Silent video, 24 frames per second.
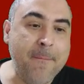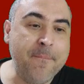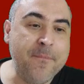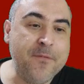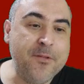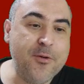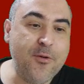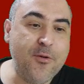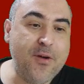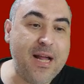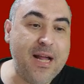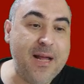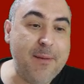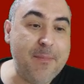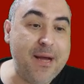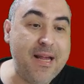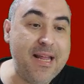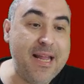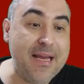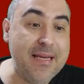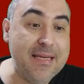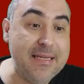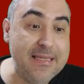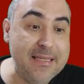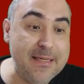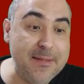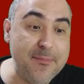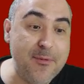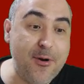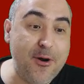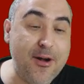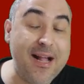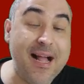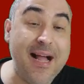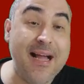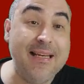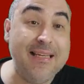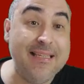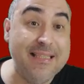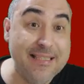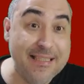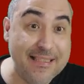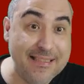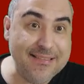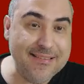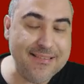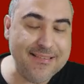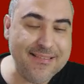So kamaya ne, moka
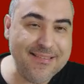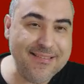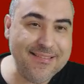ne,